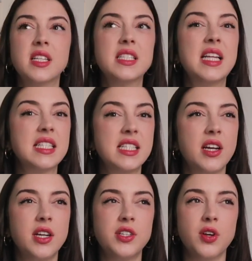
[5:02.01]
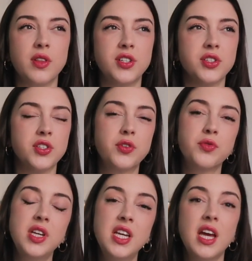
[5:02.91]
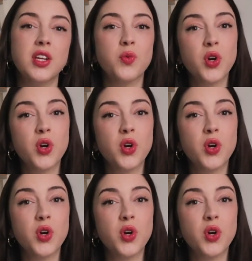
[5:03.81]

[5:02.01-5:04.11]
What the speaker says: It's necessary to show that your degree and your